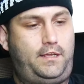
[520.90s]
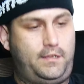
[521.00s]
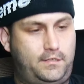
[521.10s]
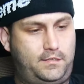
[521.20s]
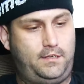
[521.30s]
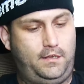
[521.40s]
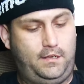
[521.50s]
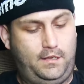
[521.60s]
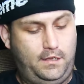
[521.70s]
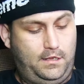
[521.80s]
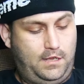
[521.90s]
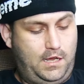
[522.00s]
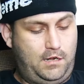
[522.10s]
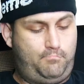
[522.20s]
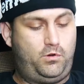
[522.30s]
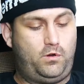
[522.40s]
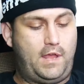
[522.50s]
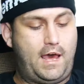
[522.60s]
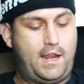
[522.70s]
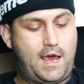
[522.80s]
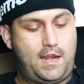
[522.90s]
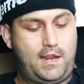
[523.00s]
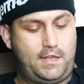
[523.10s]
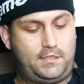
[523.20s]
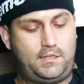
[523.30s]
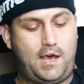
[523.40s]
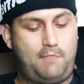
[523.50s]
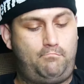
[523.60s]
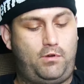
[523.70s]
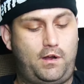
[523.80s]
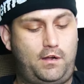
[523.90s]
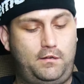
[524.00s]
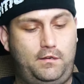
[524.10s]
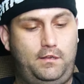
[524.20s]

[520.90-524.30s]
Is. I'm going to pull that out of that side part,